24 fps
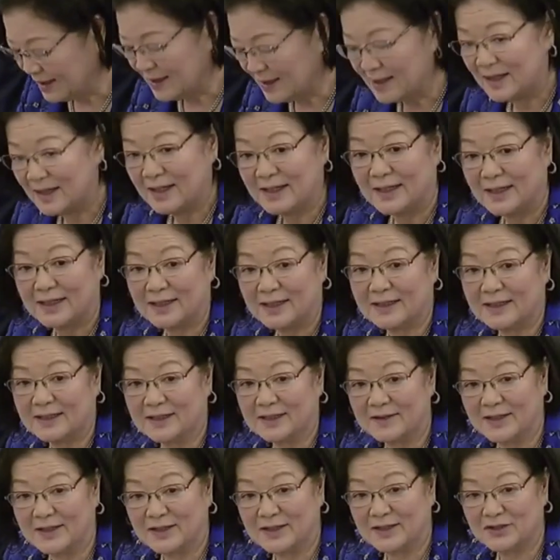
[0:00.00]
And
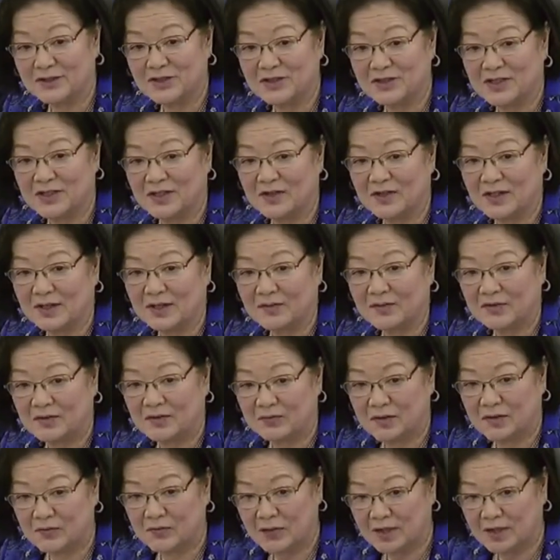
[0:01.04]
I understand that we've
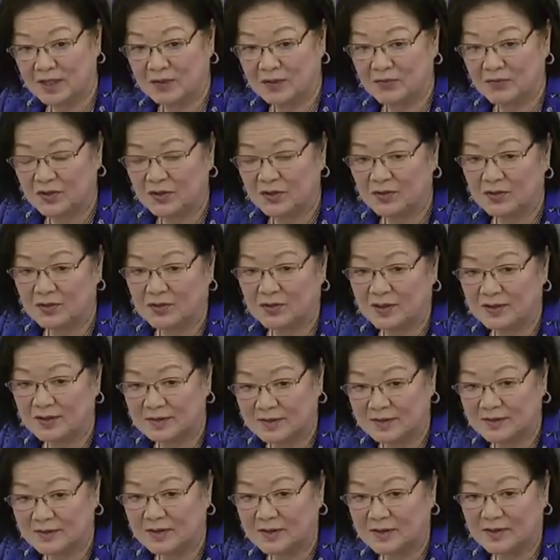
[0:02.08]
been working with you on
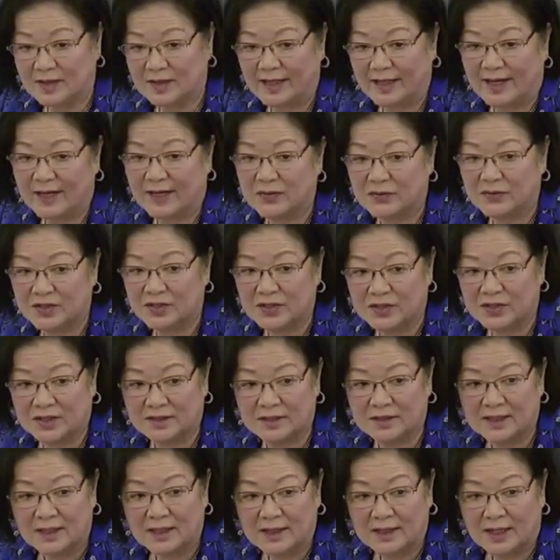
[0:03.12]
the language, and
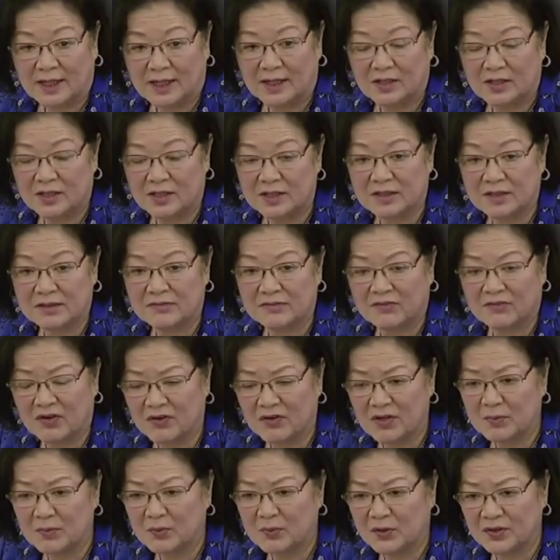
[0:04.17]
I mean, it is very
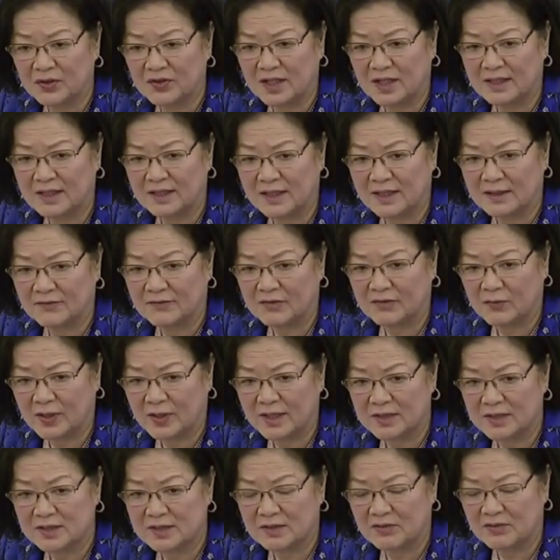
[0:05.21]
important that Native
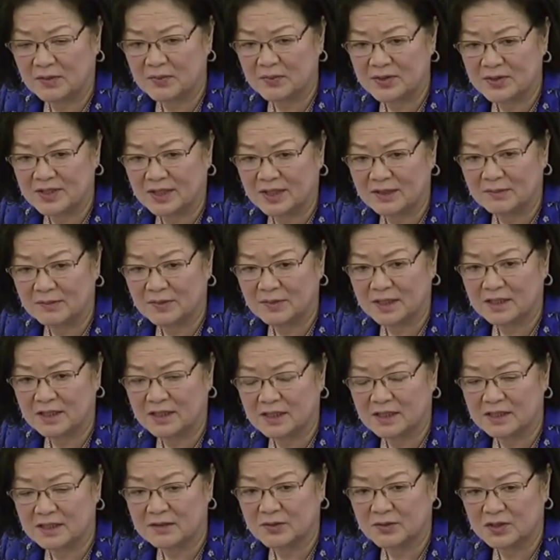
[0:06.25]
Hawaiians are represented,
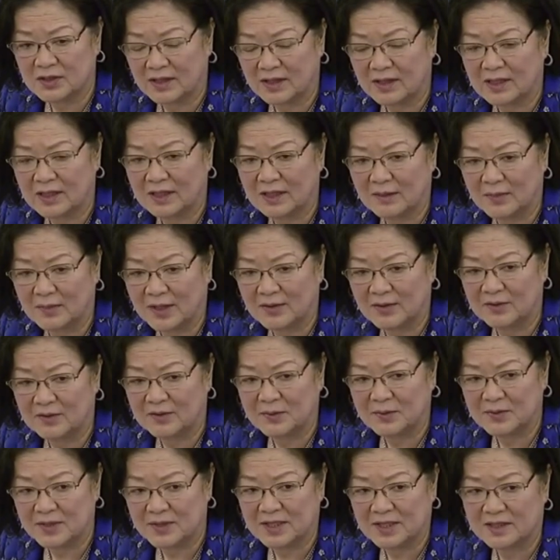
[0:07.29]
because we're talking about
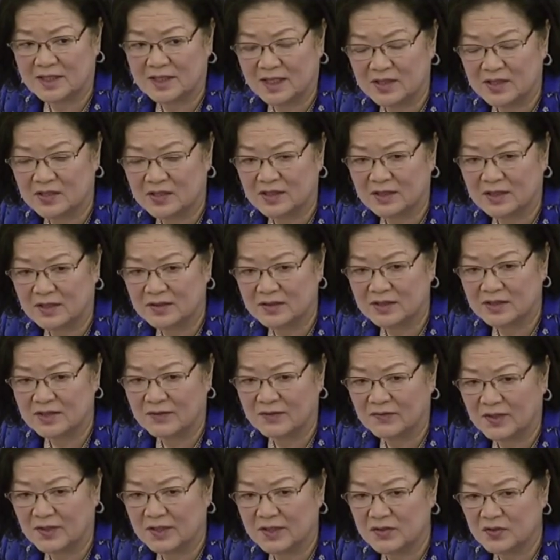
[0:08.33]
representation on this
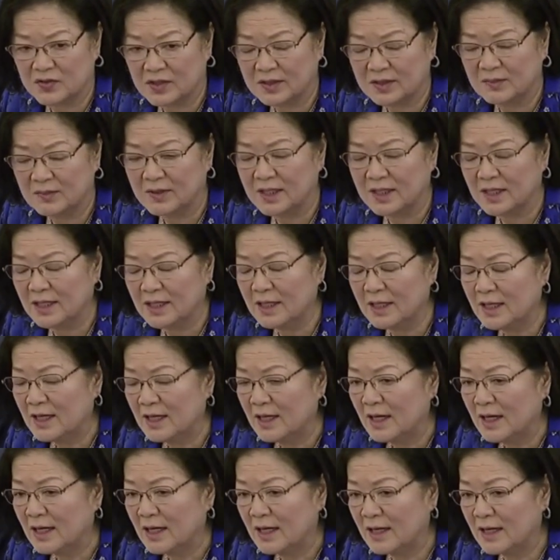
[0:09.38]
advisory committee
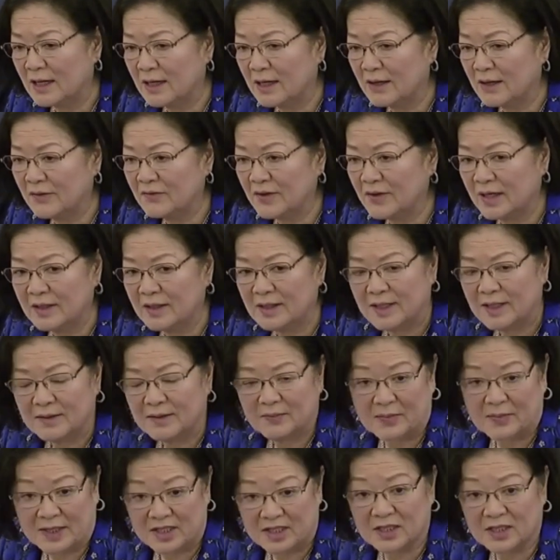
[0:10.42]
of
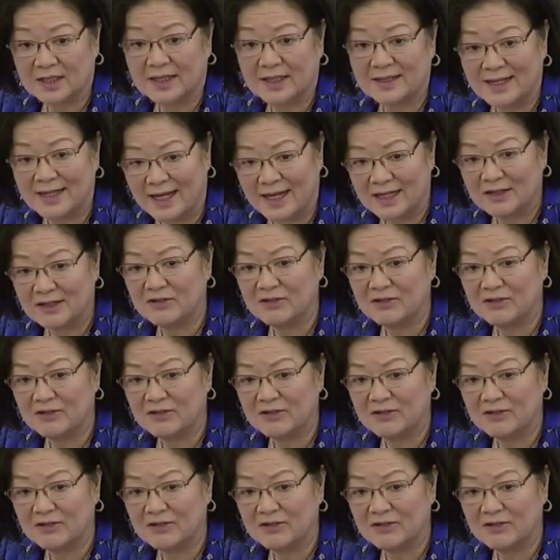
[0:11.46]
basically Native